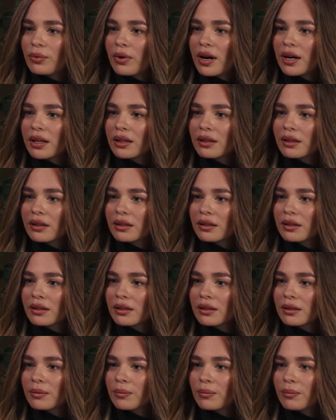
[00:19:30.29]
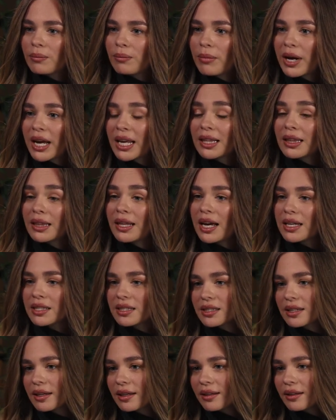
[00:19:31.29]
one main
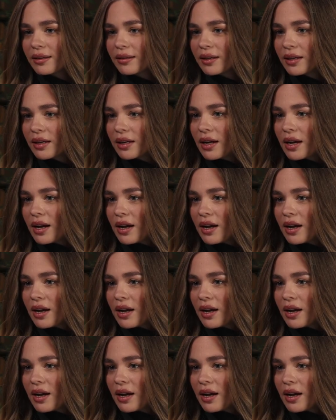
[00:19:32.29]
lesson,